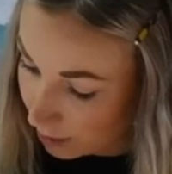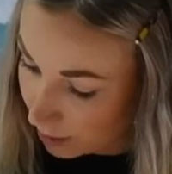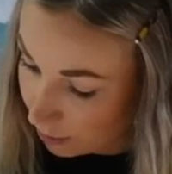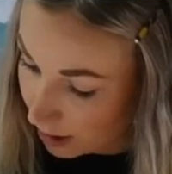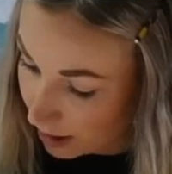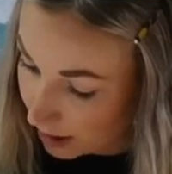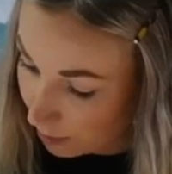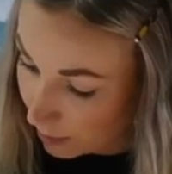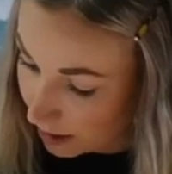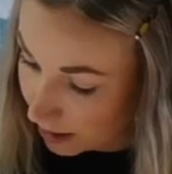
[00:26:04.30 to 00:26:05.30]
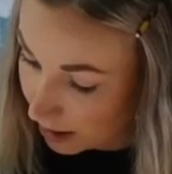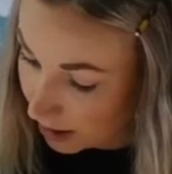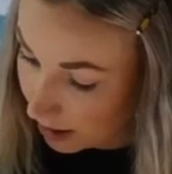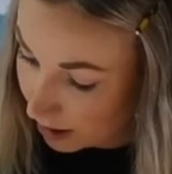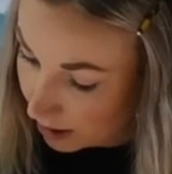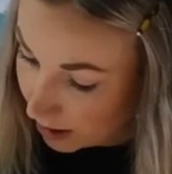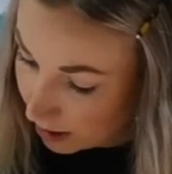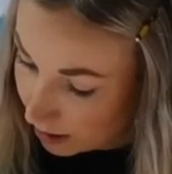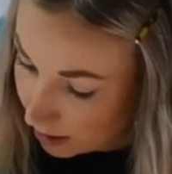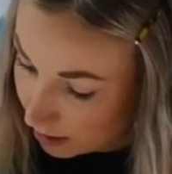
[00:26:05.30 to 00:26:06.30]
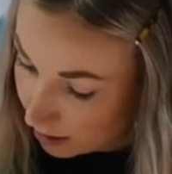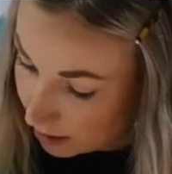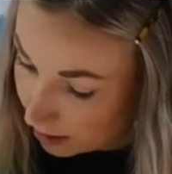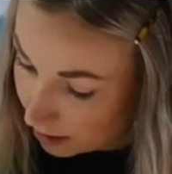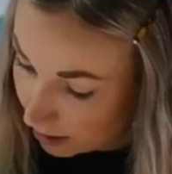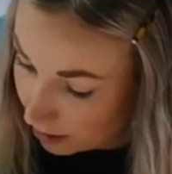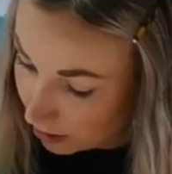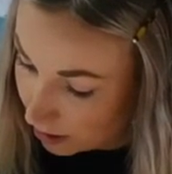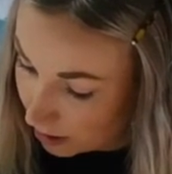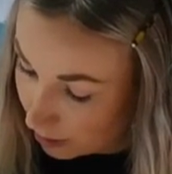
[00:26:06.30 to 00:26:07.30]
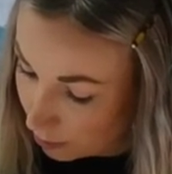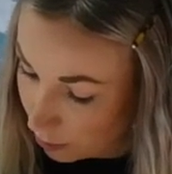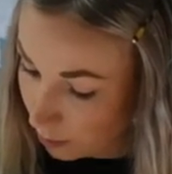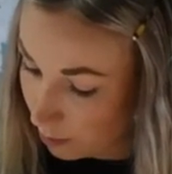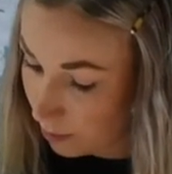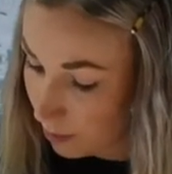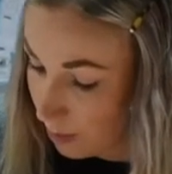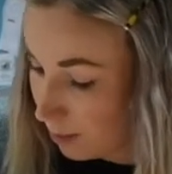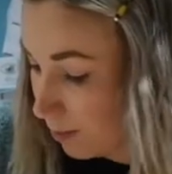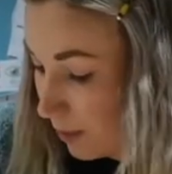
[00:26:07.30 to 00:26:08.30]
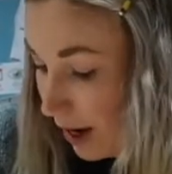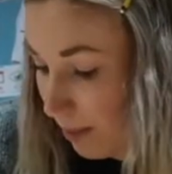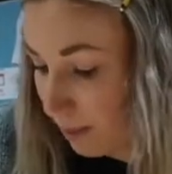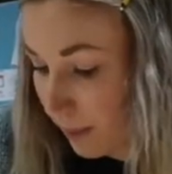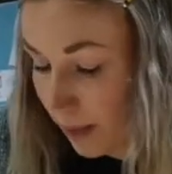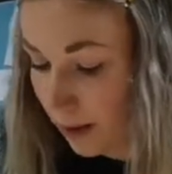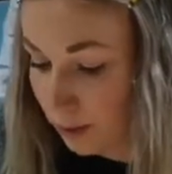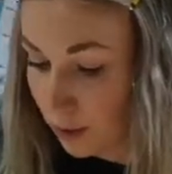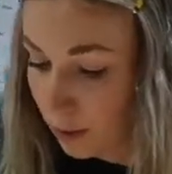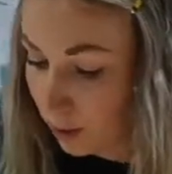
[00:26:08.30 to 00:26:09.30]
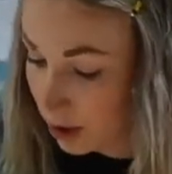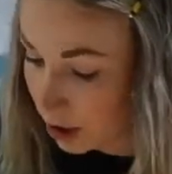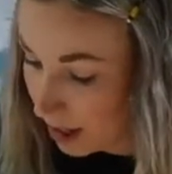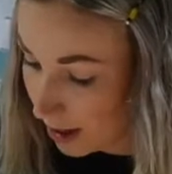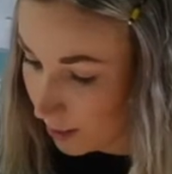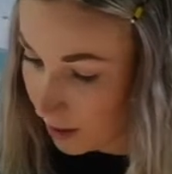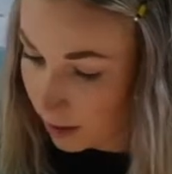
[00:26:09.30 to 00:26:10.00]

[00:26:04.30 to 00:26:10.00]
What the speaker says: be really simplistic. So like just a simple paw print shape.